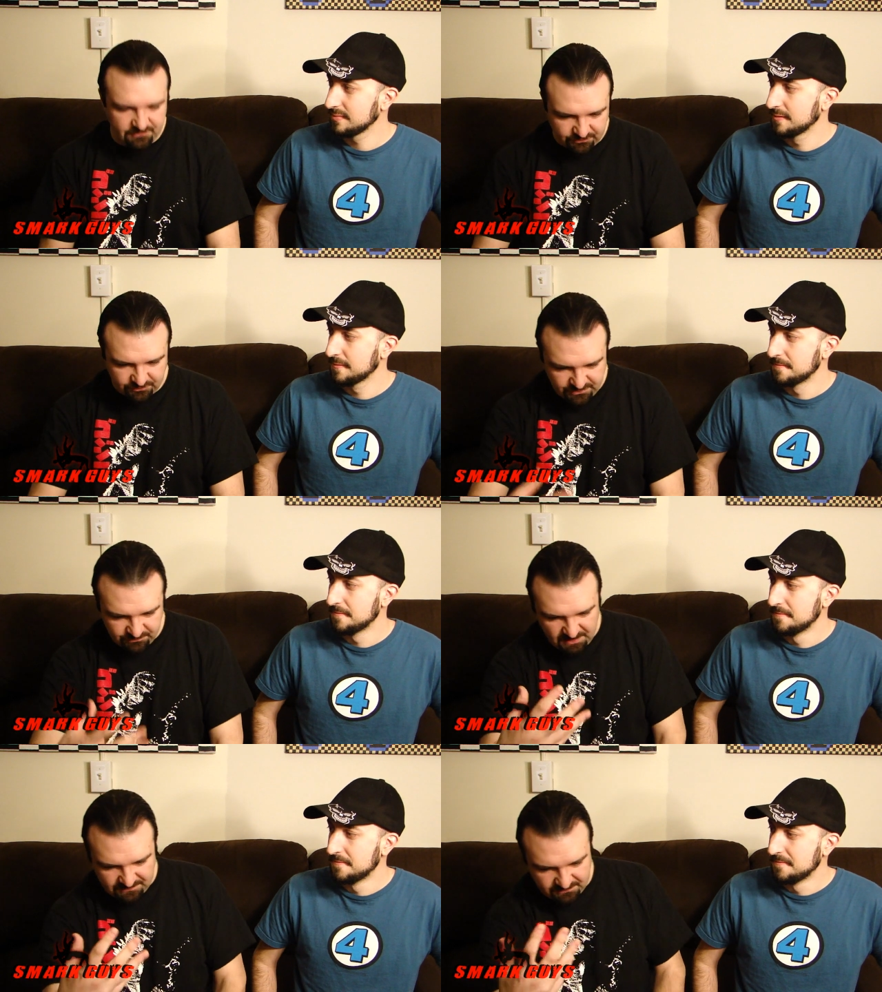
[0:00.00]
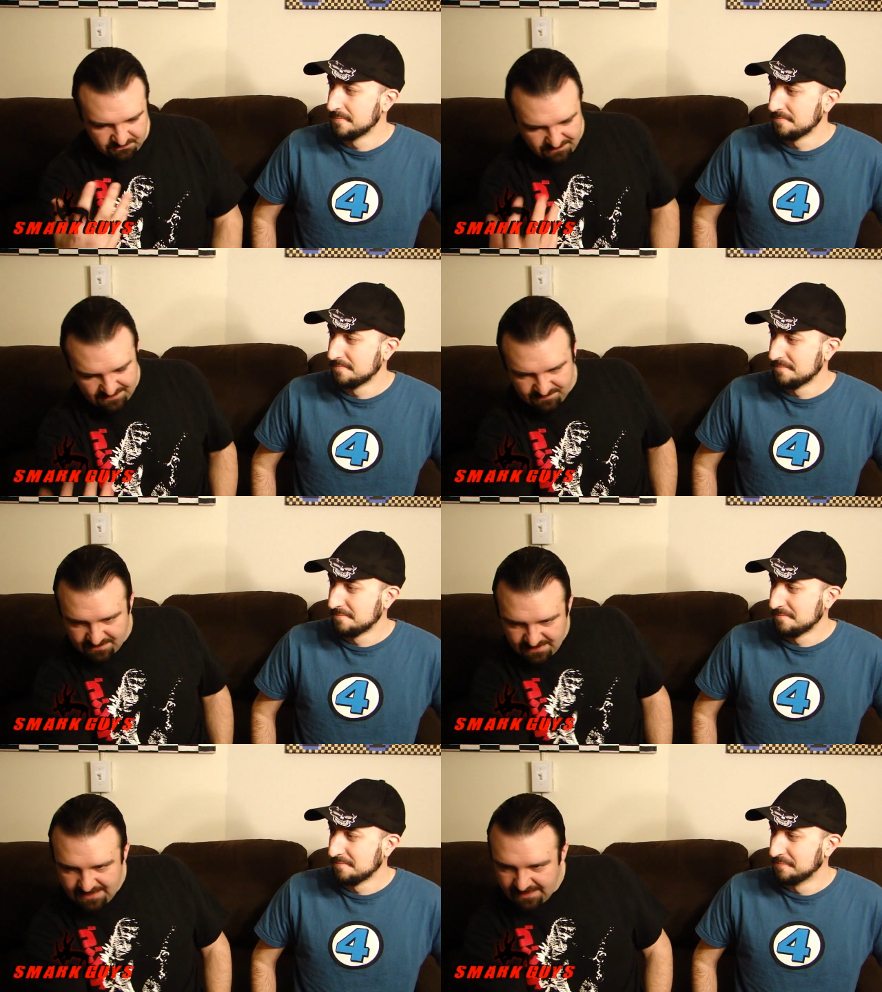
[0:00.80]
Speaker 1: he's, he's basically doing his
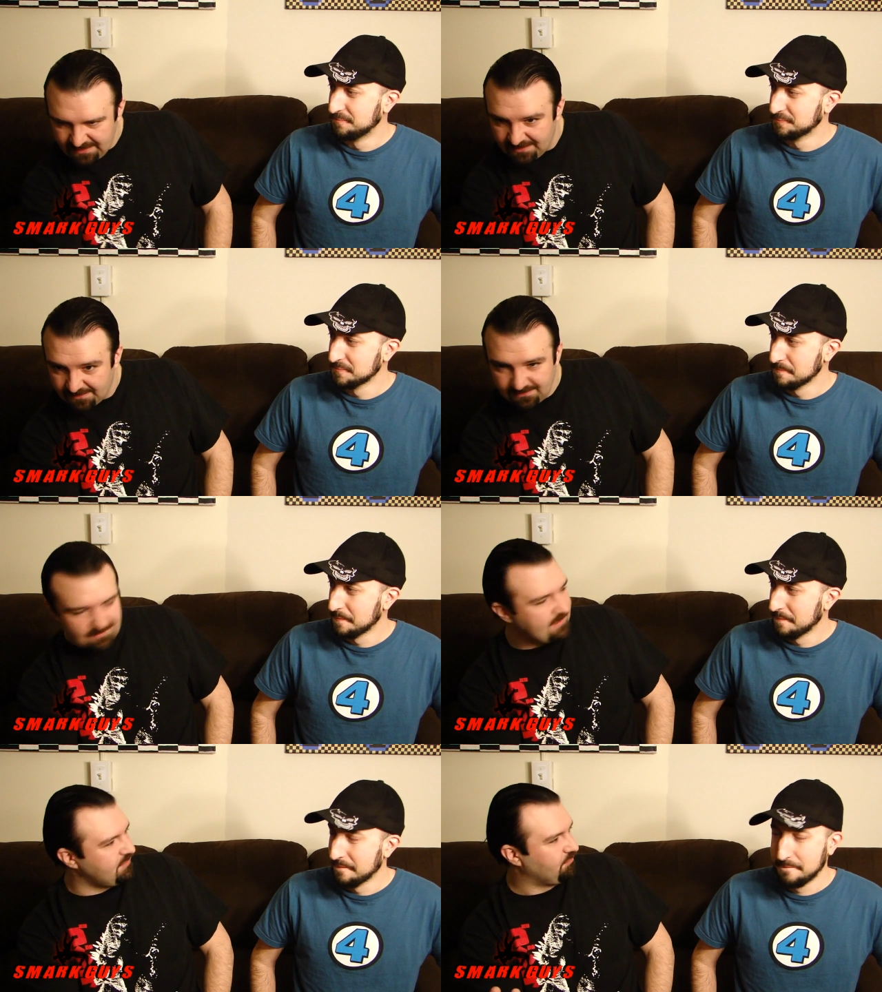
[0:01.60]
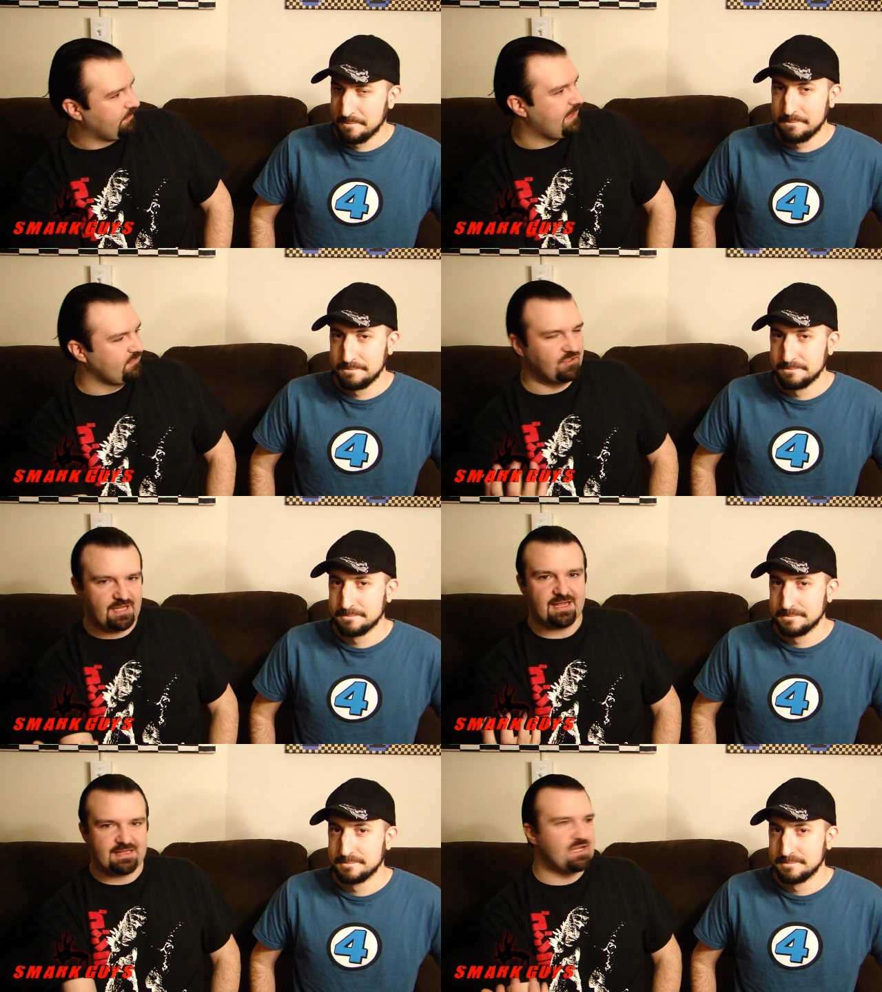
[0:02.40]
knee in the ring, looking
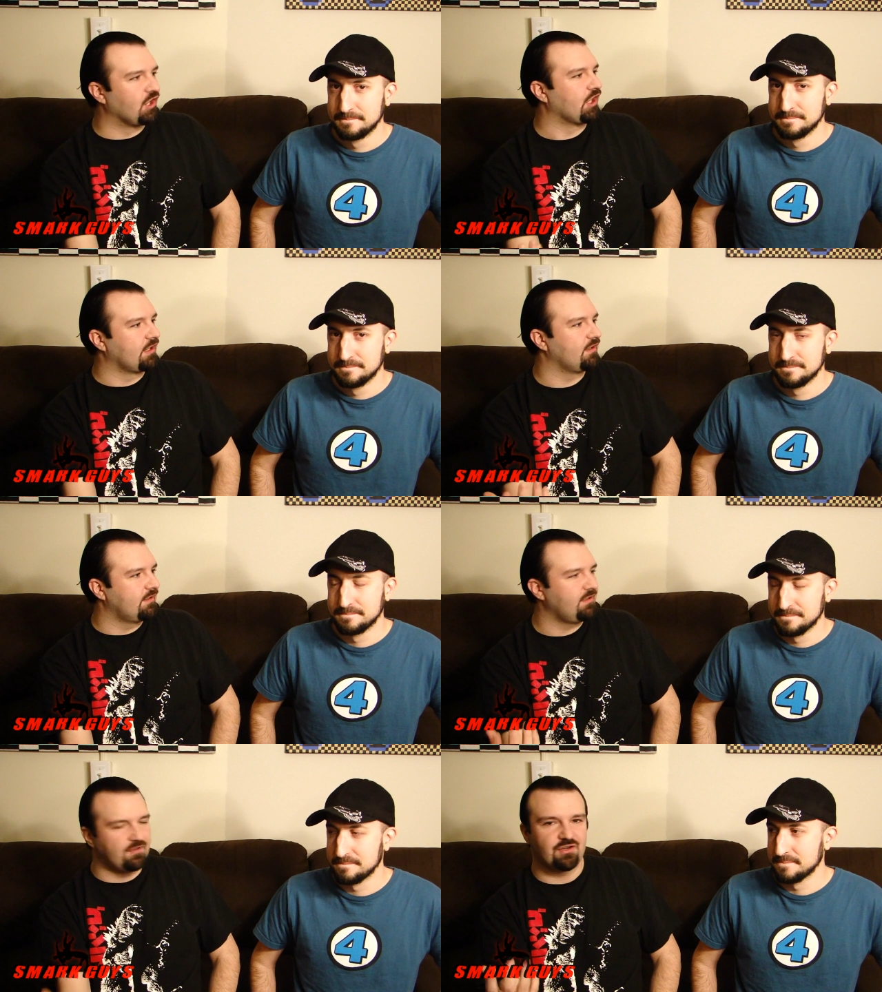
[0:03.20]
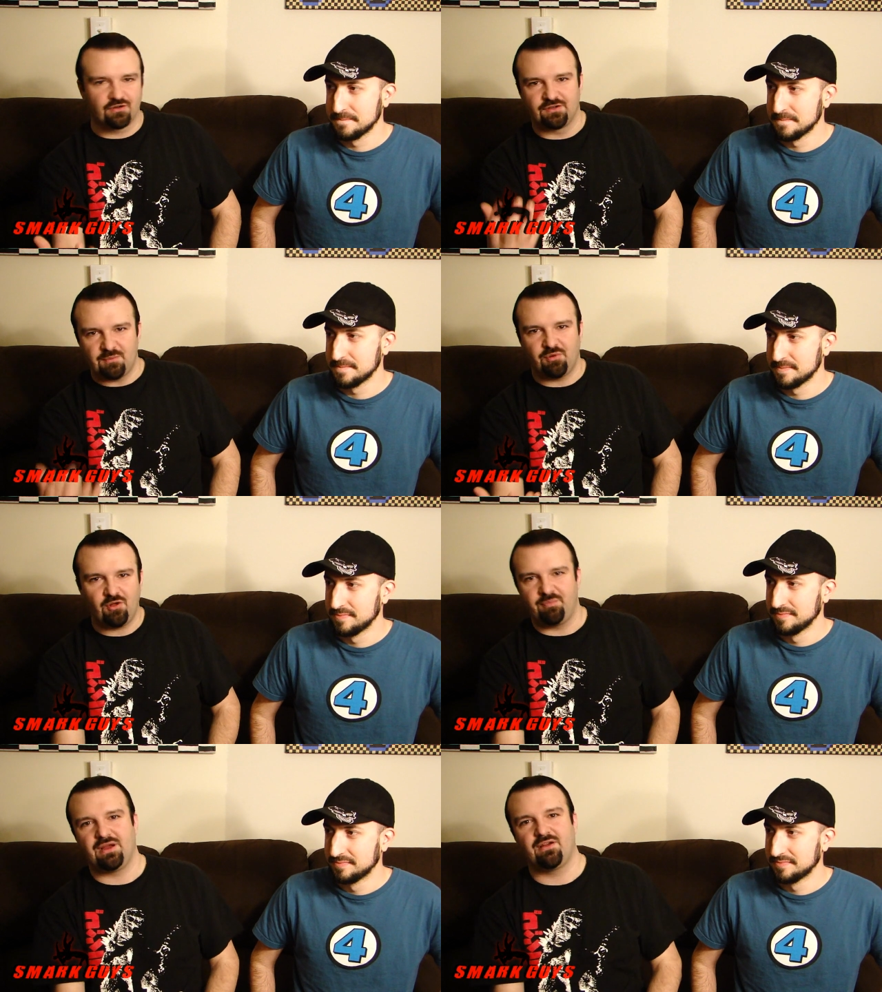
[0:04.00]
at the urn, you know, the urn that Paul
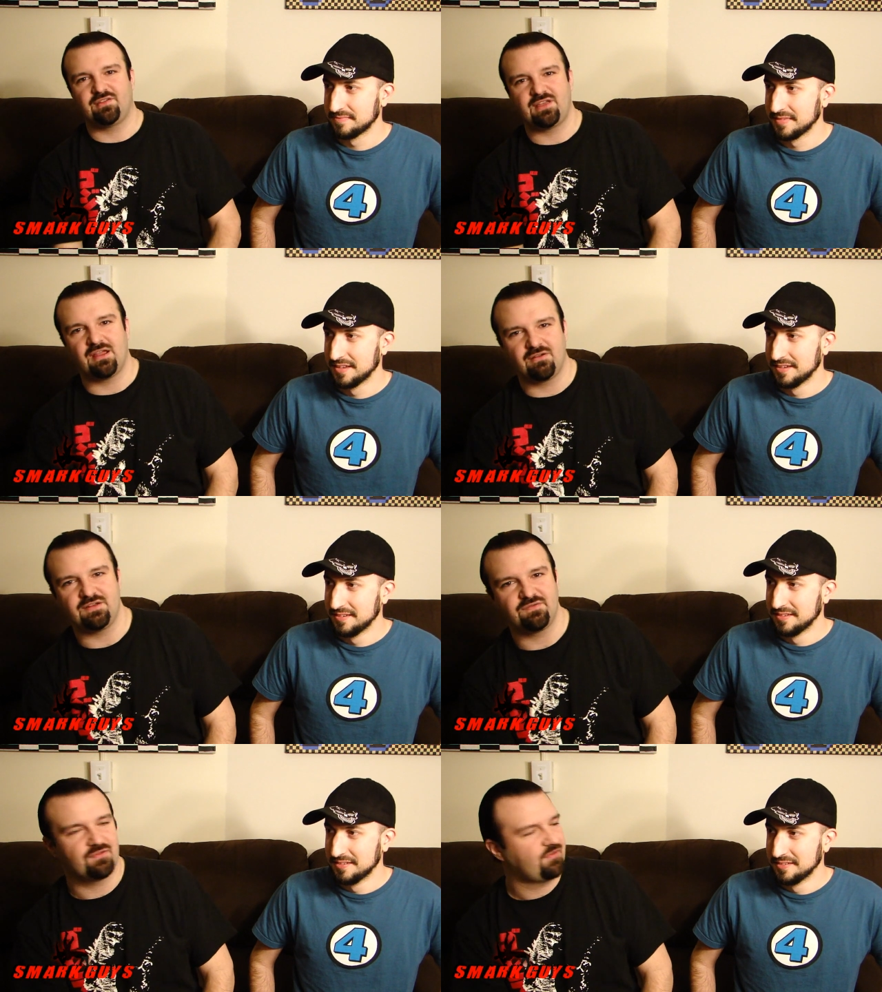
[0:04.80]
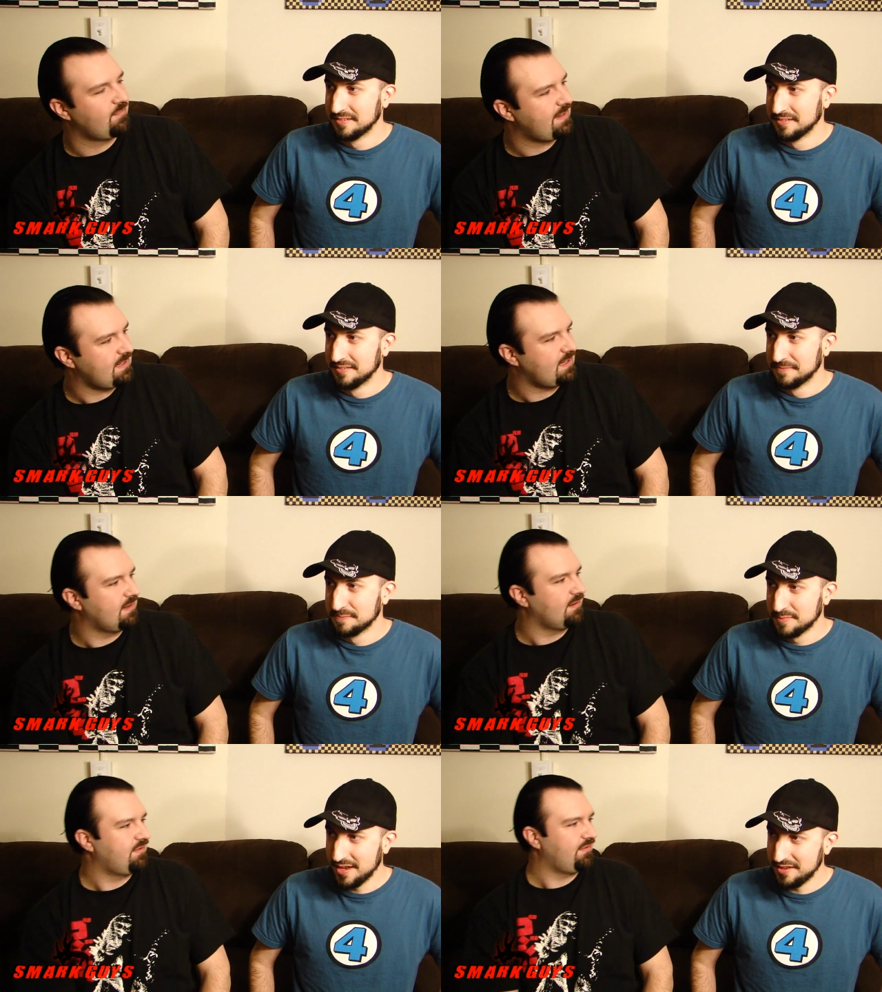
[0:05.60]
Bearer has carried for so many
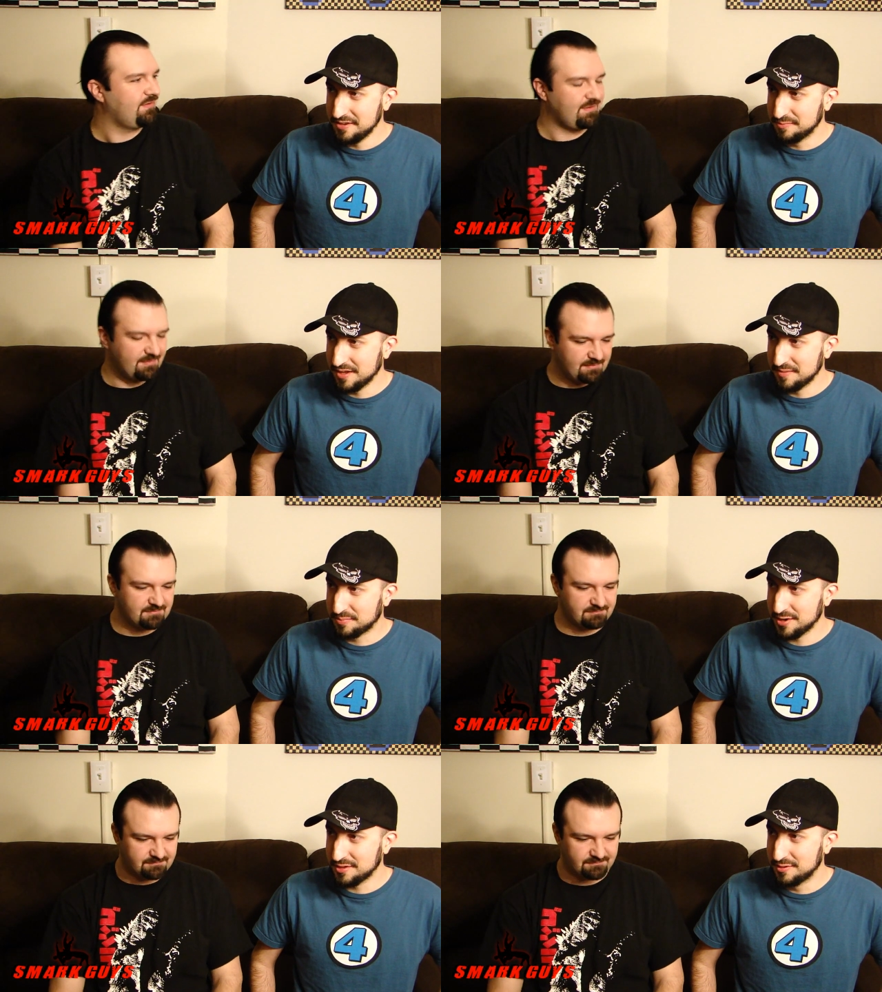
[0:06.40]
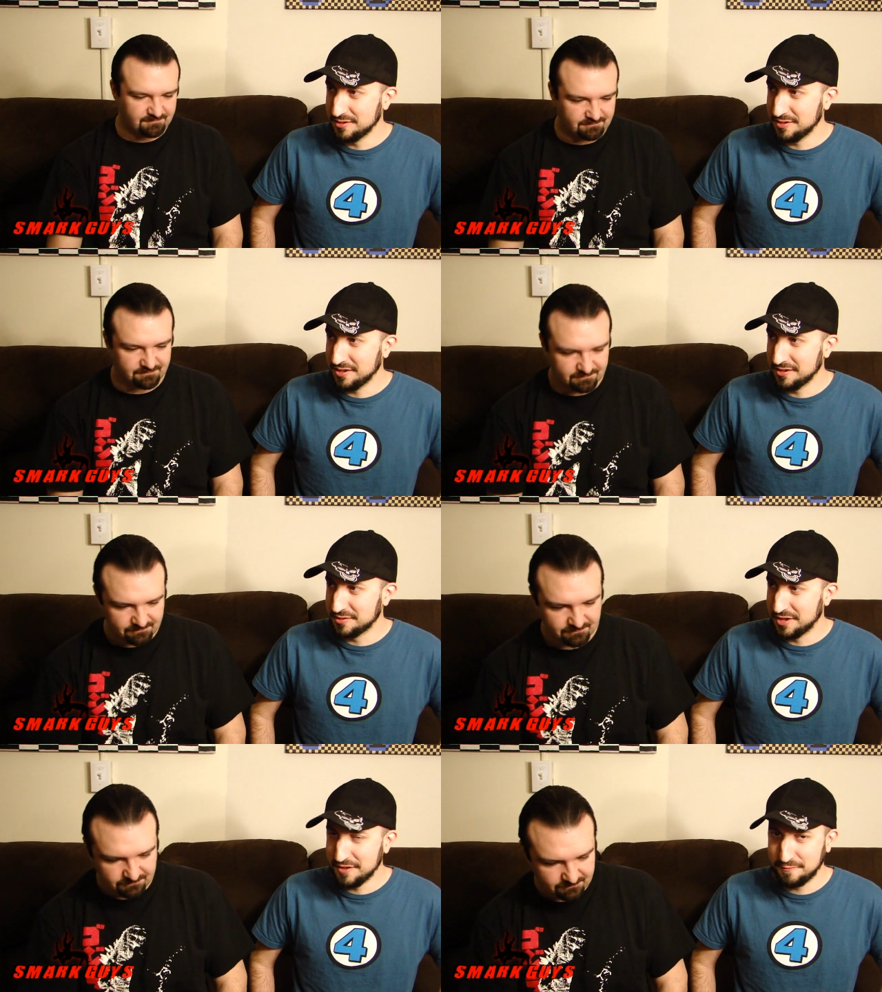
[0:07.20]
Speaker 2: years. Yeah, they didn't, they didn't break the uh, the
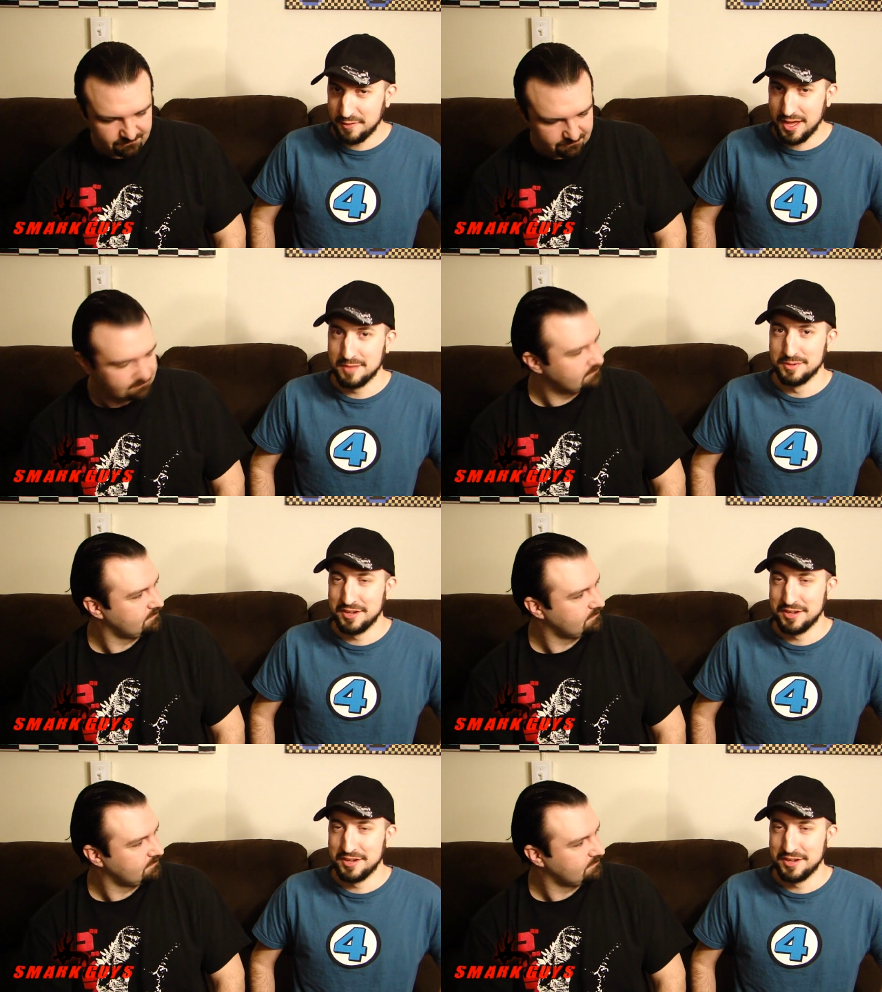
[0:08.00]
kayfabe